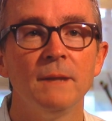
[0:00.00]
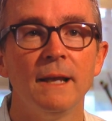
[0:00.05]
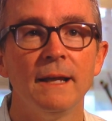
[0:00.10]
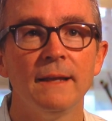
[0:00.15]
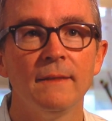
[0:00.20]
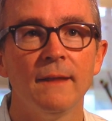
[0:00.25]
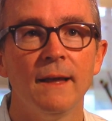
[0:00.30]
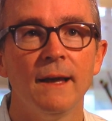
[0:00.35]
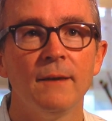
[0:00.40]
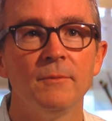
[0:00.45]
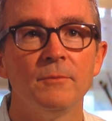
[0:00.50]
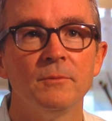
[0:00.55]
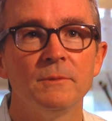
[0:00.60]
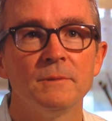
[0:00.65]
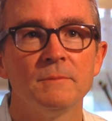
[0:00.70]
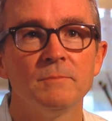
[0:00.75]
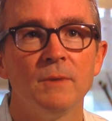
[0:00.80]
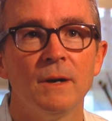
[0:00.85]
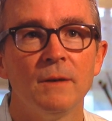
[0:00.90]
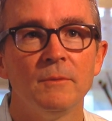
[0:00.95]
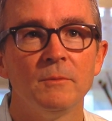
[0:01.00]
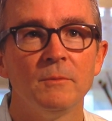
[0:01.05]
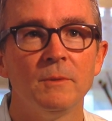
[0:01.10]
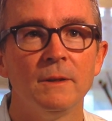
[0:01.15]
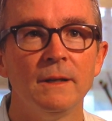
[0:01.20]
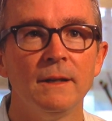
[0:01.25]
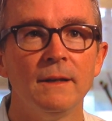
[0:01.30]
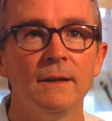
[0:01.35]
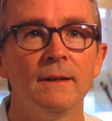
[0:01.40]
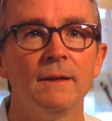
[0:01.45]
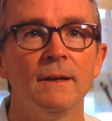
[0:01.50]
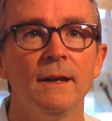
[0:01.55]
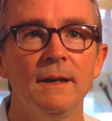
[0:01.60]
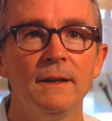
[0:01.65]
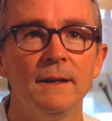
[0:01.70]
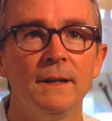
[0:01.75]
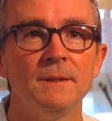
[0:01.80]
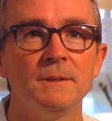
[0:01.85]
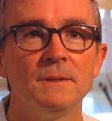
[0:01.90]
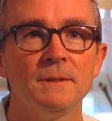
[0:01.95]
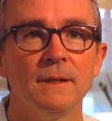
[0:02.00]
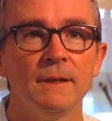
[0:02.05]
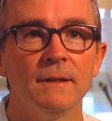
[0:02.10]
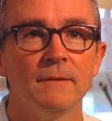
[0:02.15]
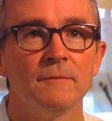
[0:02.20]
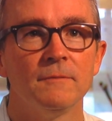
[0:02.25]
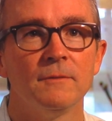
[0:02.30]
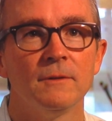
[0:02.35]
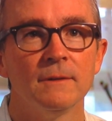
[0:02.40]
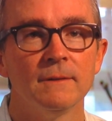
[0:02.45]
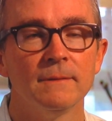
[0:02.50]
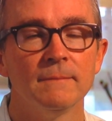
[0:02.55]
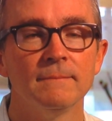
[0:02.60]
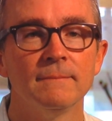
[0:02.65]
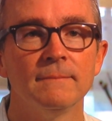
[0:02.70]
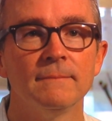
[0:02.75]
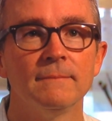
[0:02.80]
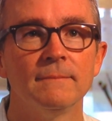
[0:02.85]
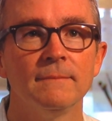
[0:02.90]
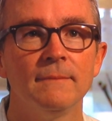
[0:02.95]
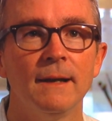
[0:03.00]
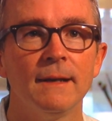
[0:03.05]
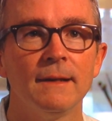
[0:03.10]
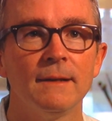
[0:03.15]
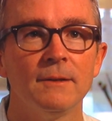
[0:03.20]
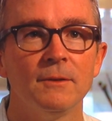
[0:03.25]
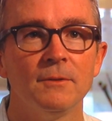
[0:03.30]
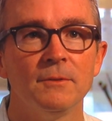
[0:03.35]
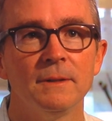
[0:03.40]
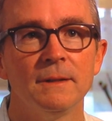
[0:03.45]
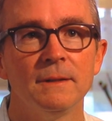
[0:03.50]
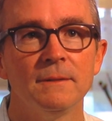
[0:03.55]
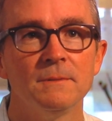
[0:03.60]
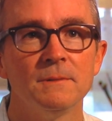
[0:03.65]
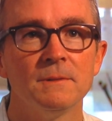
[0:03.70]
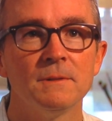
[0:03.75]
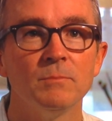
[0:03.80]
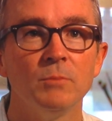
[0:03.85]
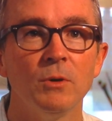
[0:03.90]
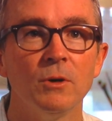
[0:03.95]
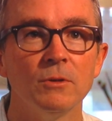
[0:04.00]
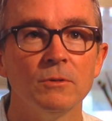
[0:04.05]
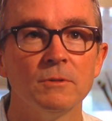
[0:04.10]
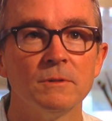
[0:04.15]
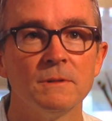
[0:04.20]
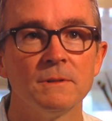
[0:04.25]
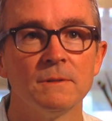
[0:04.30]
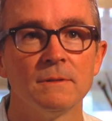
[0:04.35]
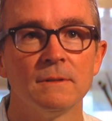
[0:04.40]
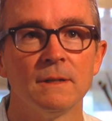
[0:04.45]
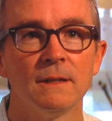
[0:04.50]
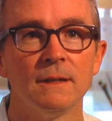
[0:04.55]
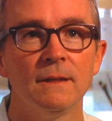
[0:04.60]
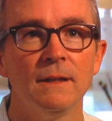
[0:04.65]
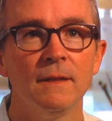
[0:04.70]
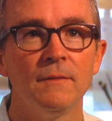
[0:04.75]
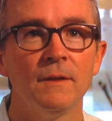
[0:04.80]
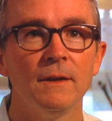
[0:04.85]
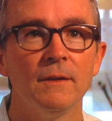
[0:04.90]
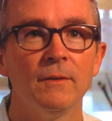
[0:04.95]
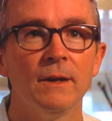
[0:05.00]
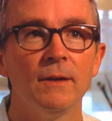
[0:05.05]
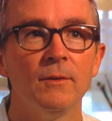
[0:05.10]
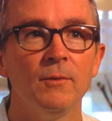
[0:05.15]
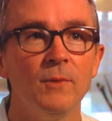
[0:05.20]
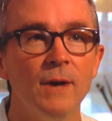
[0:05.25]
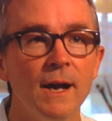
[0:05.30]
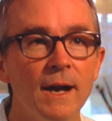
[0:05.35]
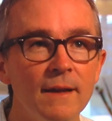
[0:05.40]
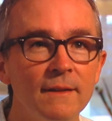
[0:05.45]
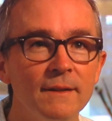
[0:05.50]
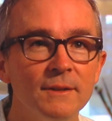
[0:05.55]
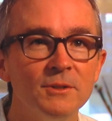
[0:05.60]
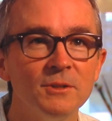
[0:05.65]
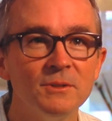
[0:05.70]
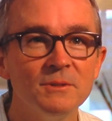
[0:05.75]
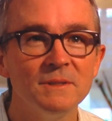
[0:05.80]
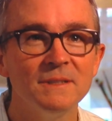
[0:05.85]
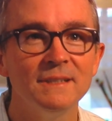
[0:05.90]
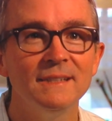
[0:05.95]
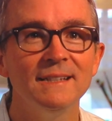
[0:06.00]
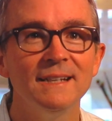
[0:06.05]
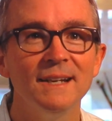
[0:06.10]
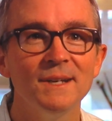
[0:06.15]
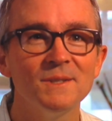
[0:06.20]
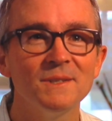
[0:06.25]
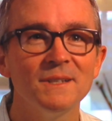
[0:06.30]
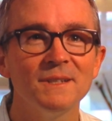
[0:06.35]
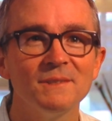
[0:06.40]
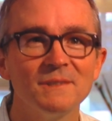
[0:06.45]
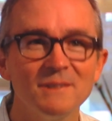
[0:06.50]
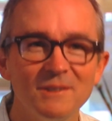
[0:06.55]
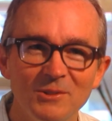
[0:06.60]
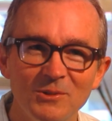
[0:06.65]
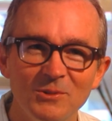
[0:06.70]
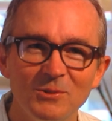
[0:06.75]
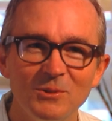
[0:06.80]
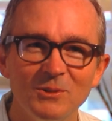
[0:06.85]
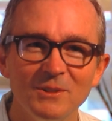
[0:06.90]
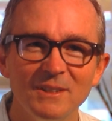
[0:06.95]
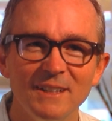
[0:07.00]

like that, was probably a, a nice thing for them. I can only suppose that they went, wow, they chose a DS, that's cool,